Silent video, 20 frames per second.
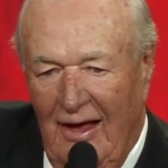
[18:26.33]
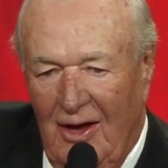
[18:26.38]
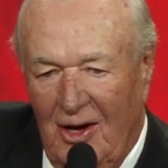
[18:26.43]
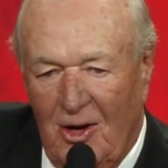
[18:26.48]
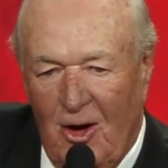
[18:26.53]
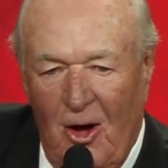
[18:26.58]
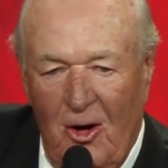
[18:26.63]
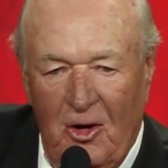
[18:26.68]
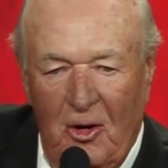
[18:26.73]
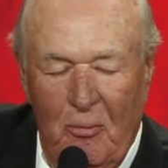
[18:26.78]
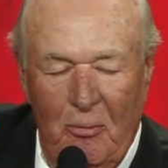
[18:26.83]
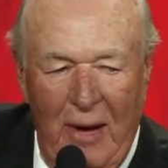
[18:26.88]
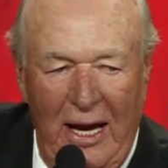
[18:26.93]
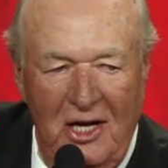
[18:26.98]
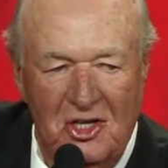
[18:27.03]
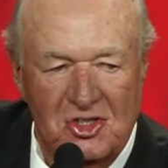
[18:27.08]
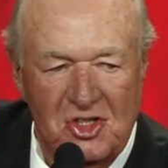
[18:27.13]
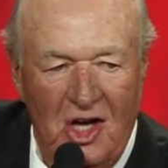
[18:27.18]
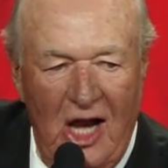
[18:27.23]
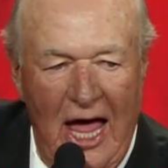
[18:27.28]
called the
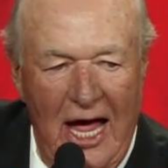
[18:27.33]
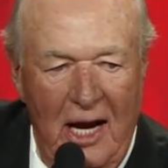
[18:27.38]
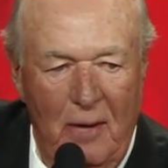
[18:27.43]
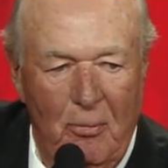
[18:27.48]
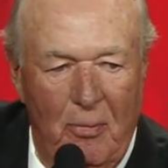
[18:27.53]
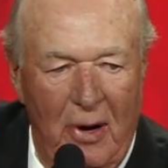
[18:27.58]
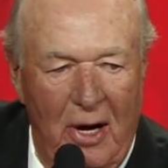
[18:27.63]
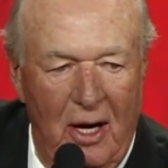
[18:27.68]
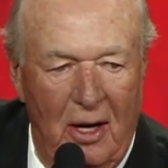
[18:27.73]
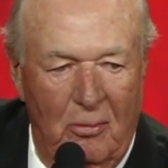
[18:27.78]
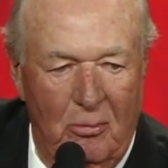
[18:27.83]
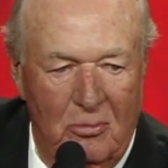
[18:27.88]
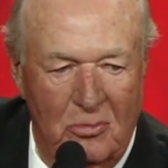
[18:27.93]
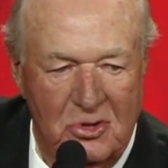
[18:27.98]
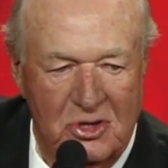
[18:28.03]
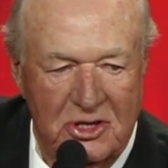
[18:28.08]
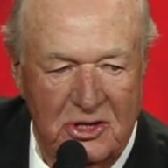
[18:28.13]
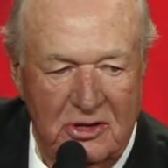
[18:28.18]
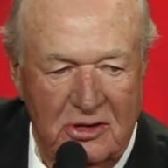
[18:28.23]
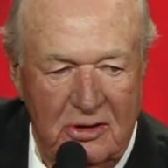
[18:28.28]
baseline
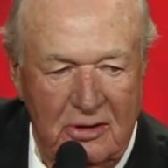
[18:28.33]
bums.